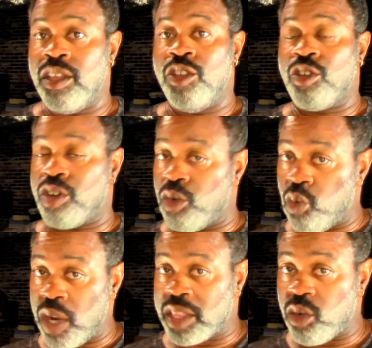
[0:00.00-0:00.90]
You're gonna
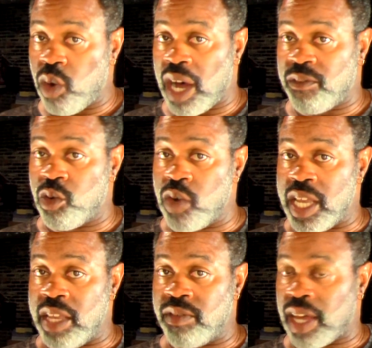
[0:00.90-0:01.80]
wet the waffle
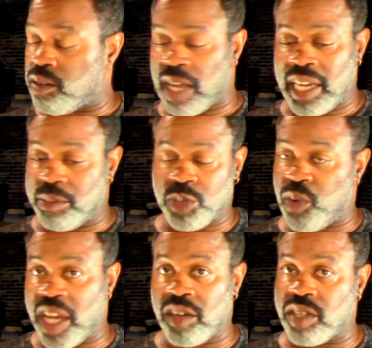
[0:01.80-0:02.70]
weave. I never
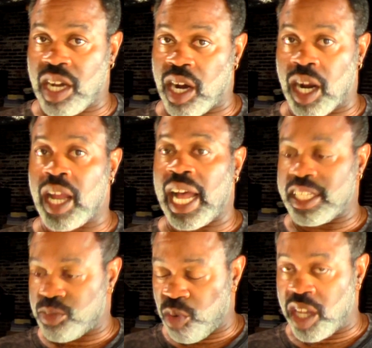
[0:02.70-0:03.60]
spray it on the car. I
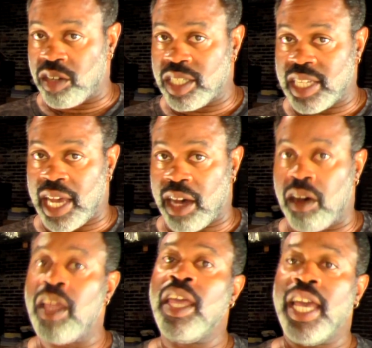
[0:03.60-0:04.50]
spray it on the towel,
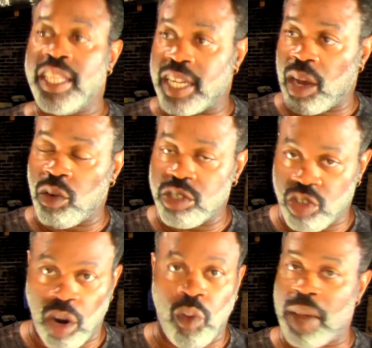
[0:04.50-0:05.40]
and then I'll
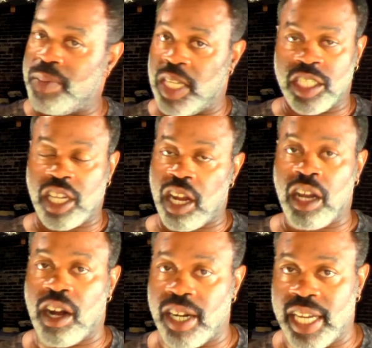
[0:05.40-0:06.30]
start wiping the entire
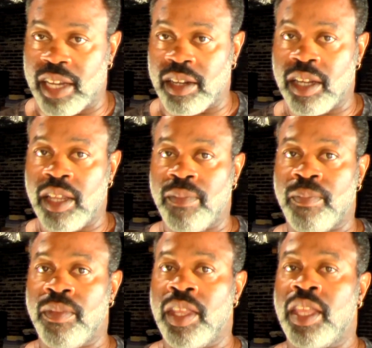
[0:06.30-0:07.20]
car down.
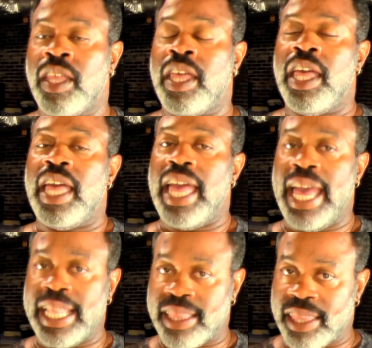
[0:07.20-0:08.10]

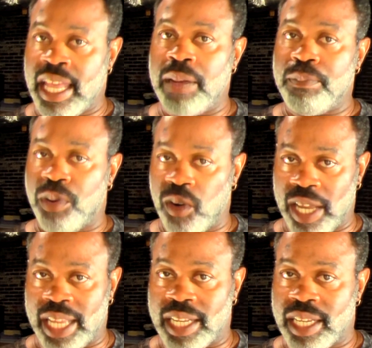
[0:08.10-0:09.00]
At that
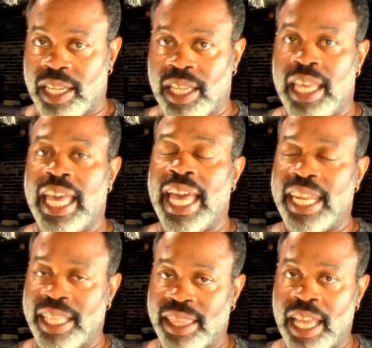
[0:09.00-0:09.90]
point, and
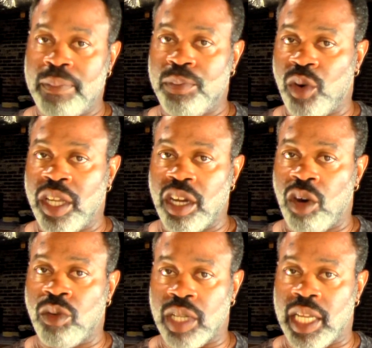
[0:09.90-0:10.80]
at that point
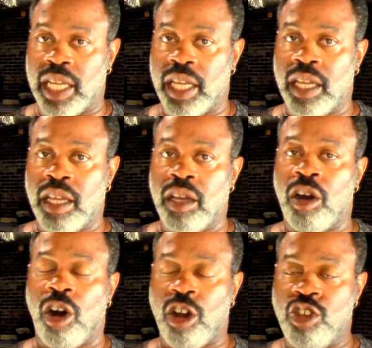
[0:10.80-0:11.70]
only,
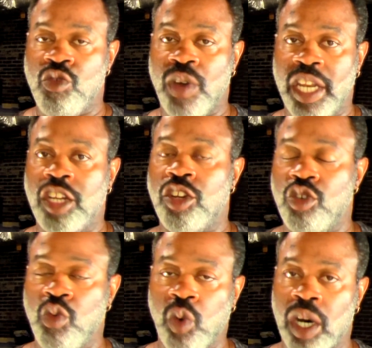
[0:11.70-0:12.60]
are you ready to
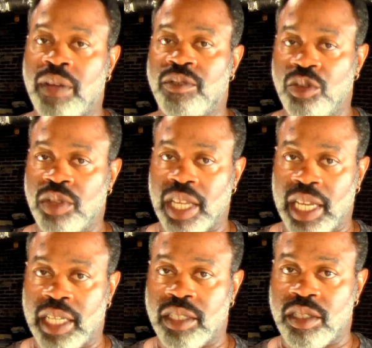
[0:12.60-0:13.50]
do one of two
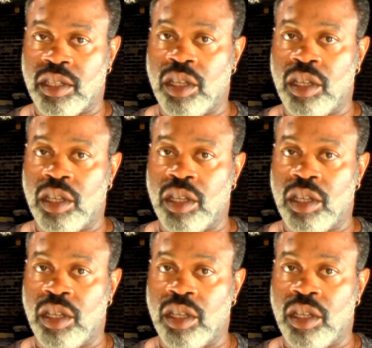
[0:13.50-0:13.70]
things.